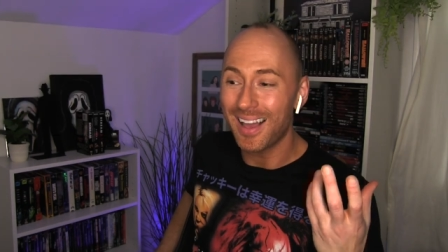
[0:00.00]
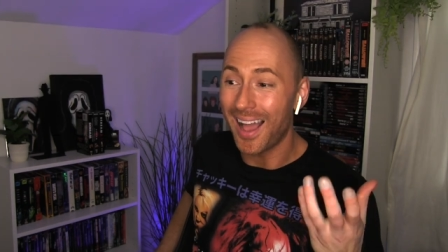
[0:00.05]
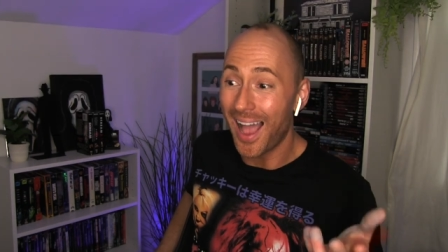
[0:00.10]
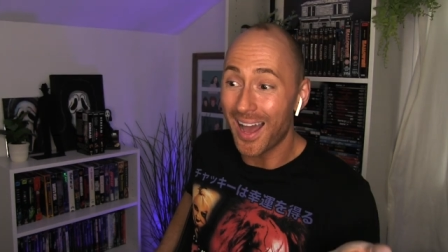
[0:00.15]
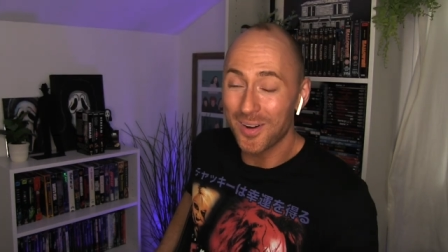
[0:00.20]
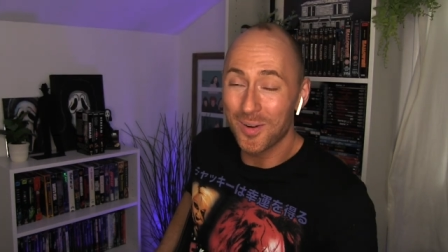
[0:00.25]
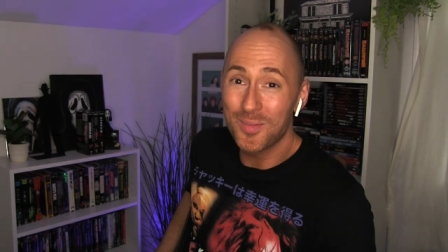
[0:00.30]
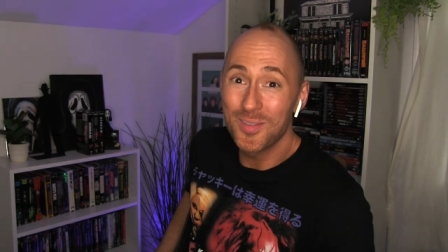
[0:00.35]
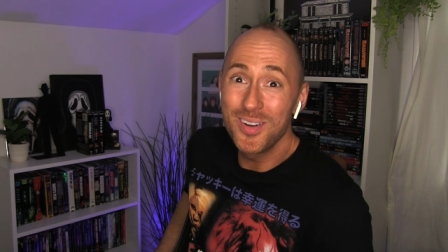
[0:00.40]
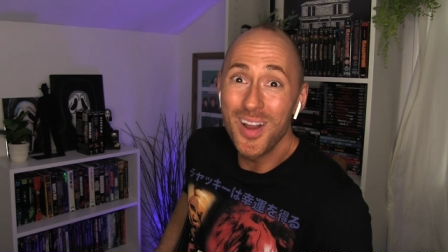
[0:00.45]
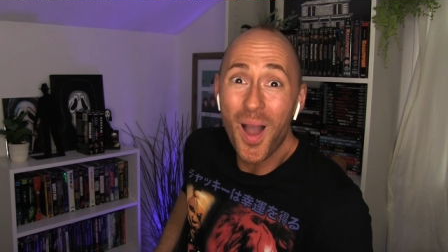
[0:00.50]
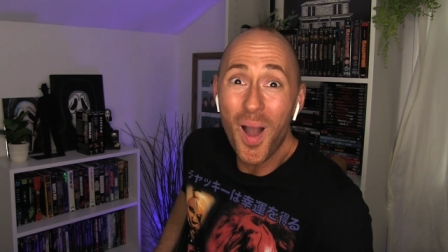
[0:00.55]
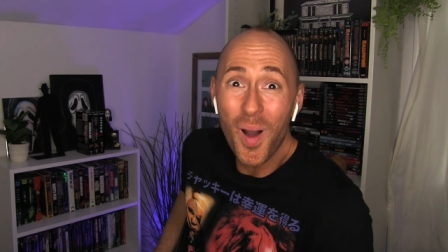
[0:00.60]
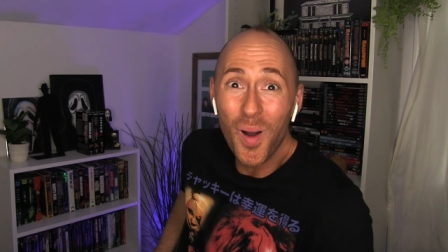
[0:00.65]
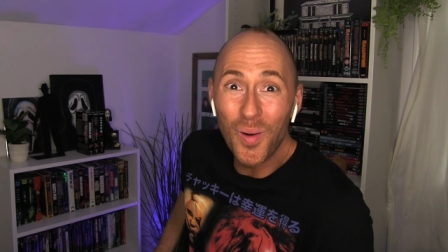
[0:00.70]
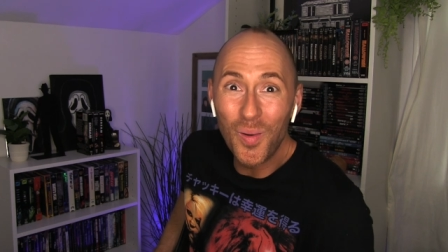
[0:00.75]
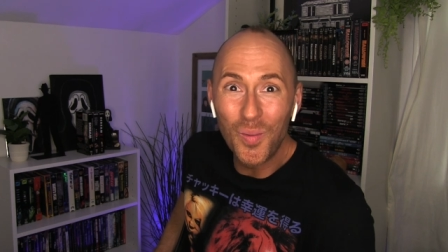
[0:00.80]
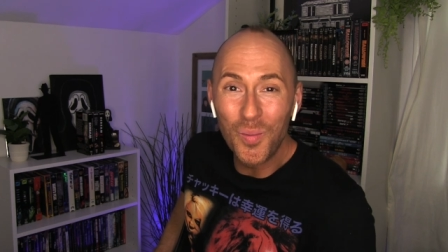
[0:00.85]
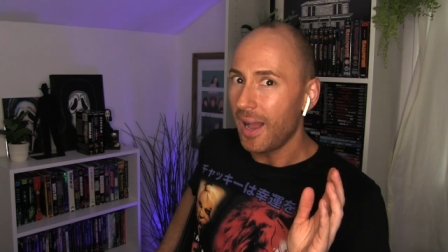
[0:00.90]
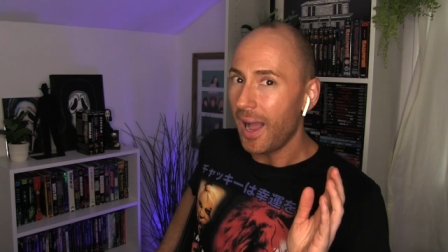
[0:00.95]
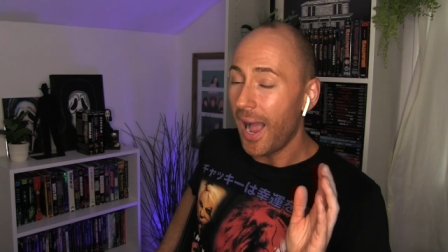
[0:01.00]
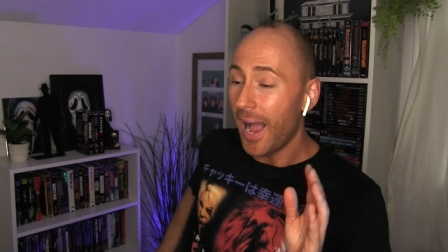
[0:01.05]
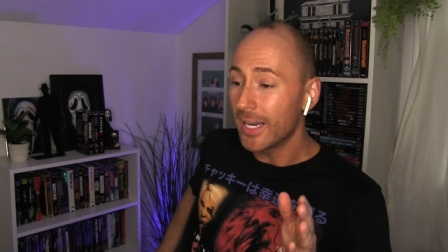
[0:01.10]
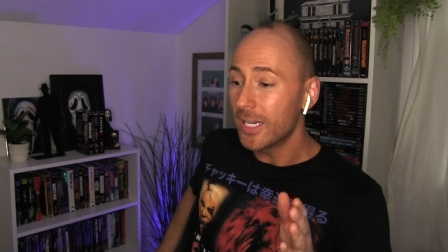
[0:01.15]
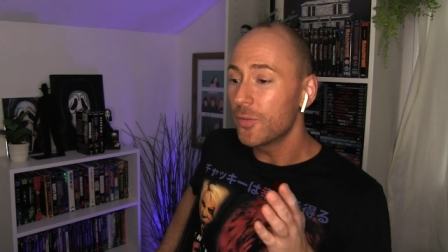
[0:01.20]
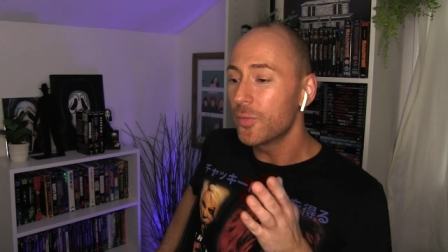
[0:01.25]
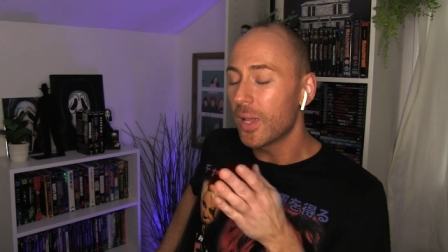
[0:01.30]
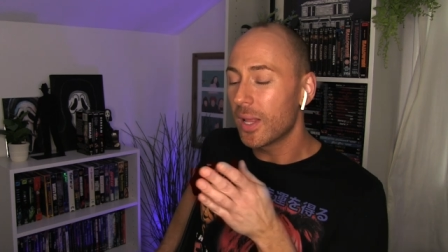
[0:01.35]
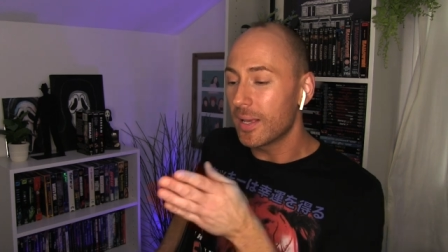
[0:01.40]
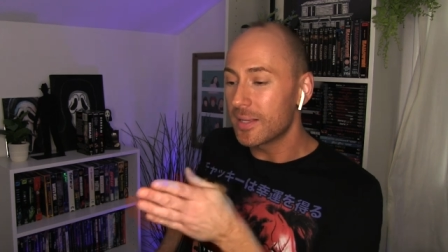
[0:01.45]
I don't know. I
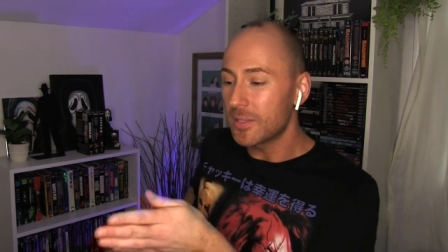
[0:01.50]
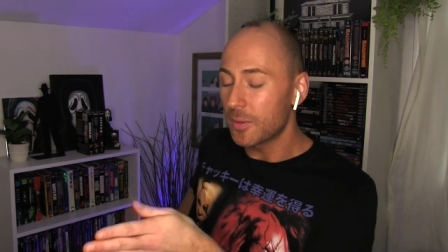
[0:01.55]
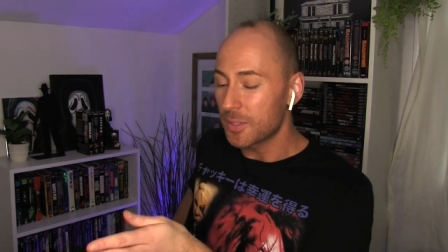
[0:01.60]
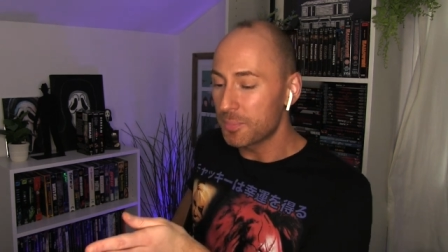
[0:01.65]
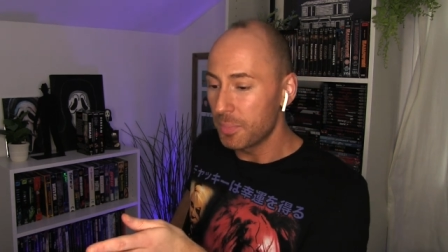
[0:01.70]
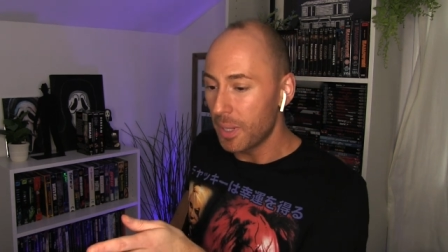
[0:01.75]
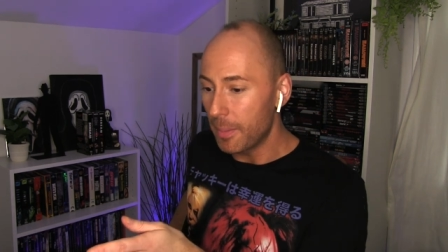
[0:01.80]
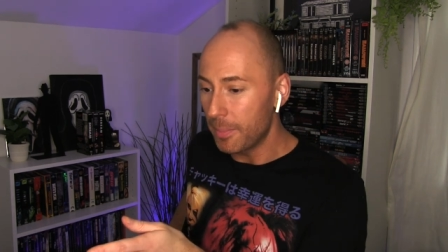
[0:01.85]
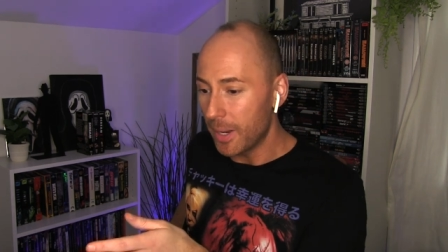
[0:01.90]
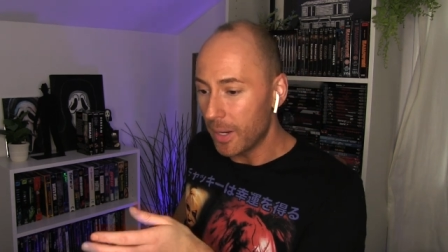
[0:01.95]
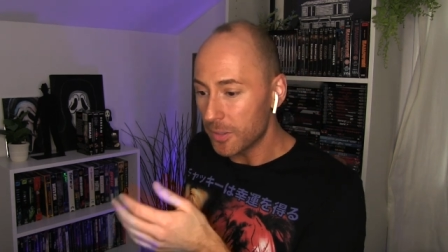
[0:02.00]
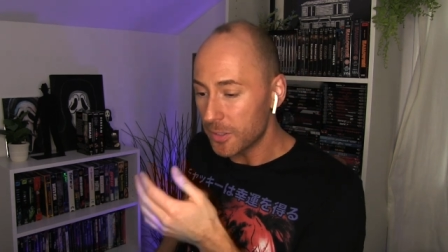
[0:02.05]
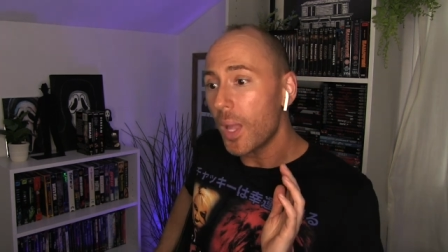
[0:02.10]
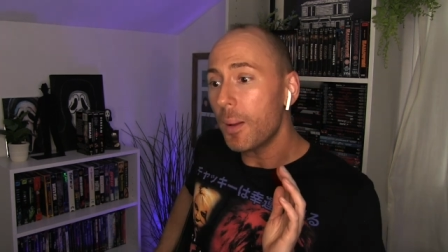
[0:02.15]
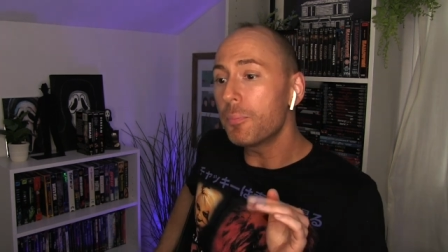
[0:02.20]
didn't realize that was Blumhouse.